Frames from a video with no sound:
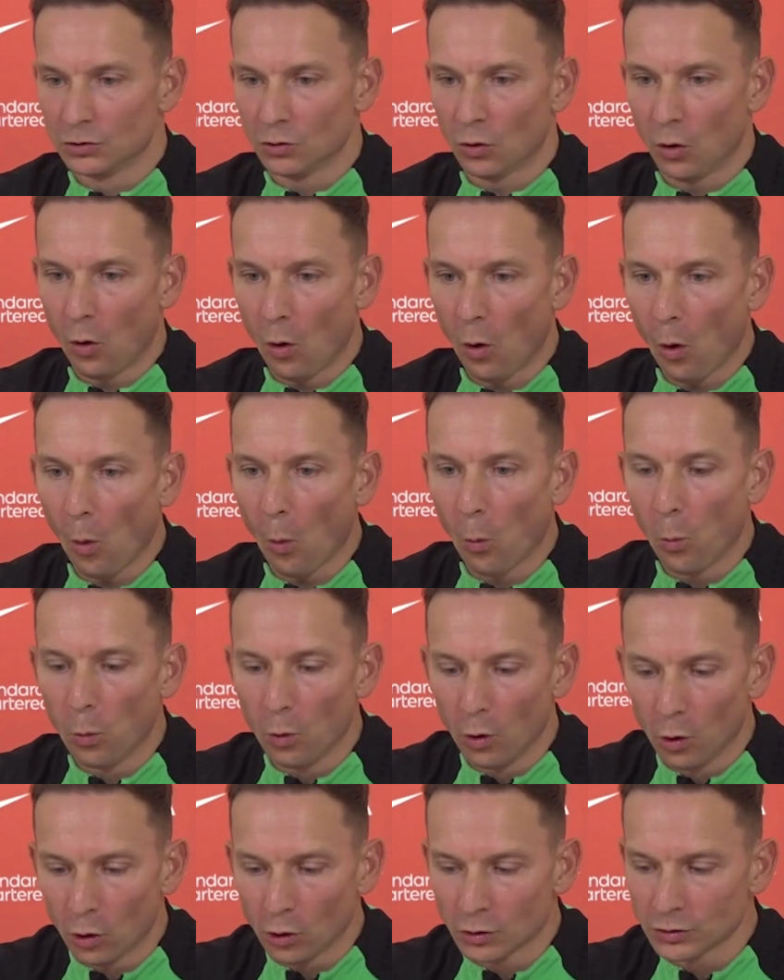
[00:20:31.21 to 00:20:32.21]
the whole
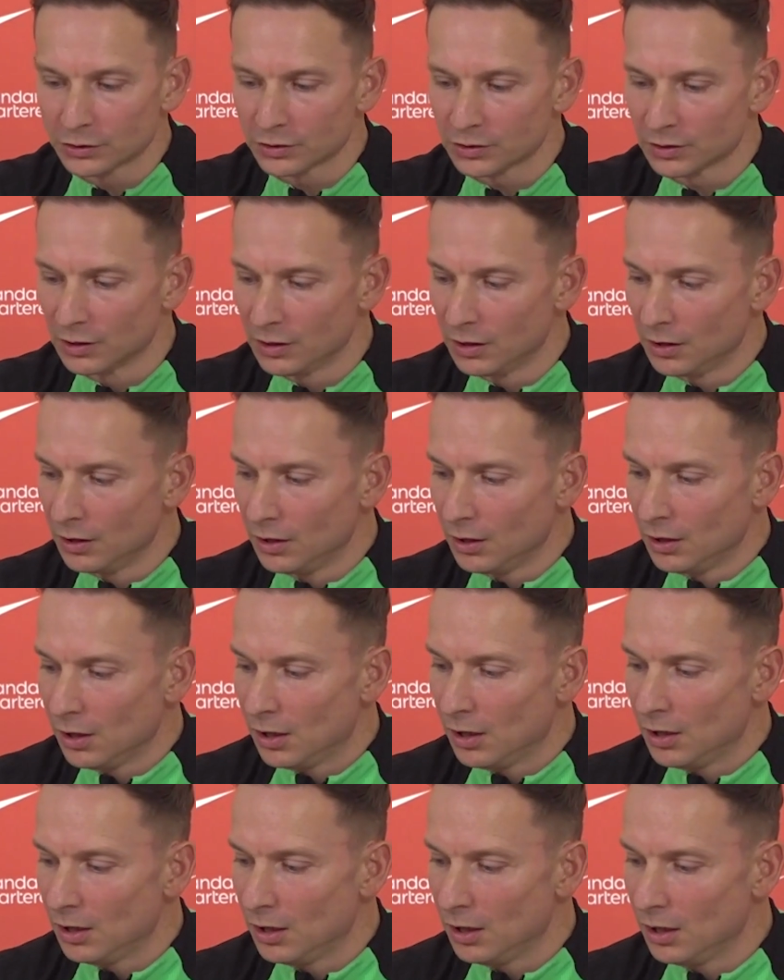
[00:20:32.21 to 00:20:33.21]
world
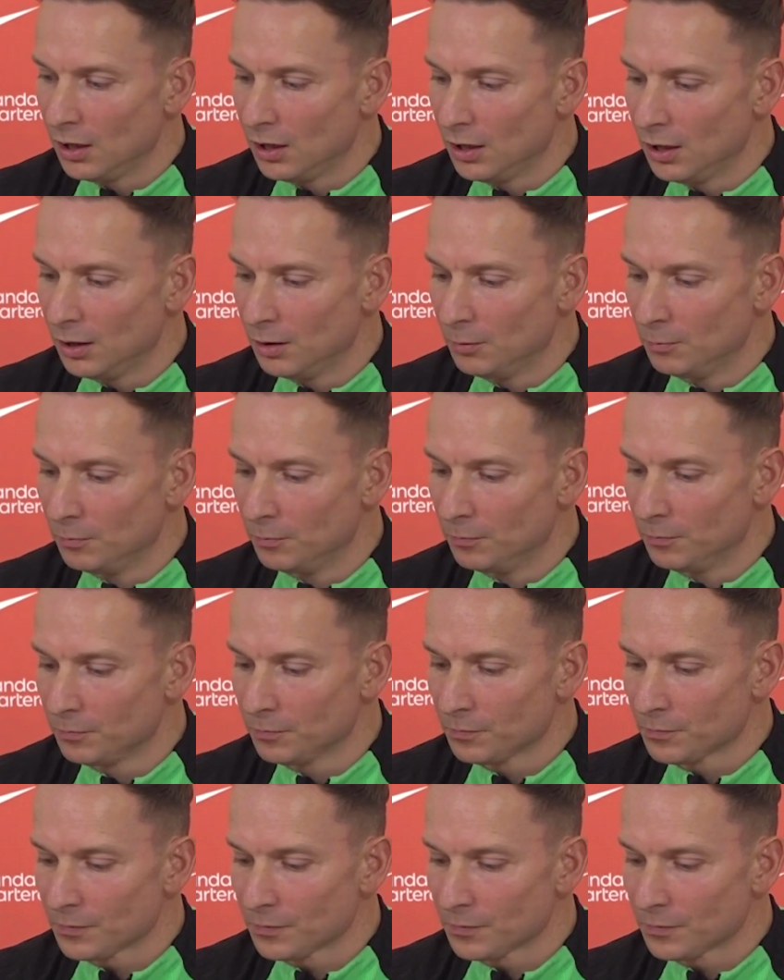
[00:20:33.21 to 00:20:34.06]
um,